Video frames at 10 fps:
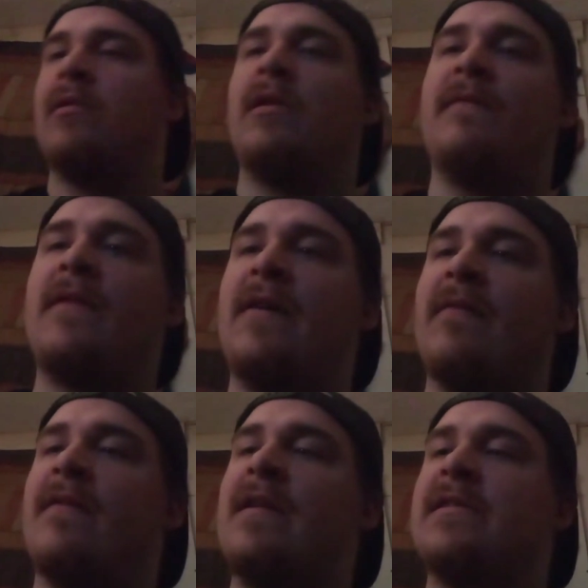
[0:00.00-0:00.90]
I found
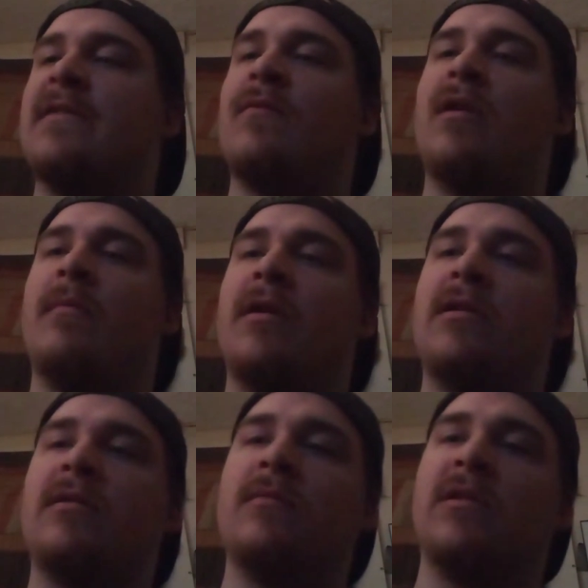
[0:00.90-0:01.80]
this at
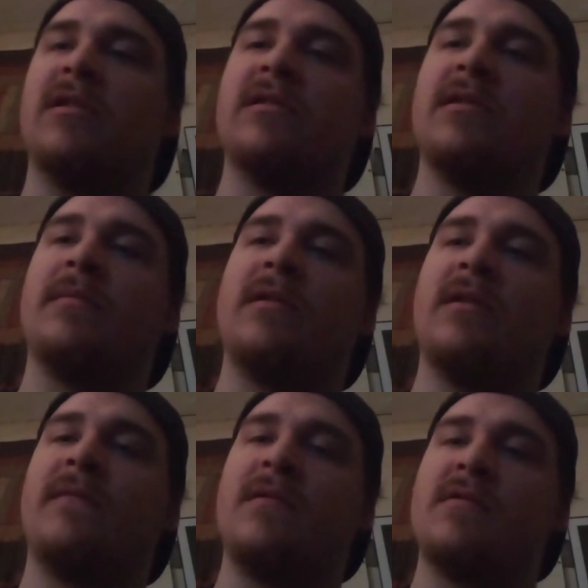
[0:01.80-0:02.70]
Walmart with the
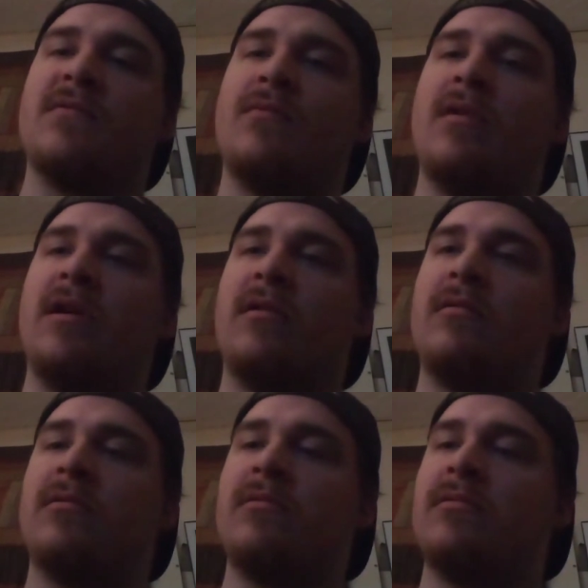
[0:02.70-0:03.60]
slipcover as well.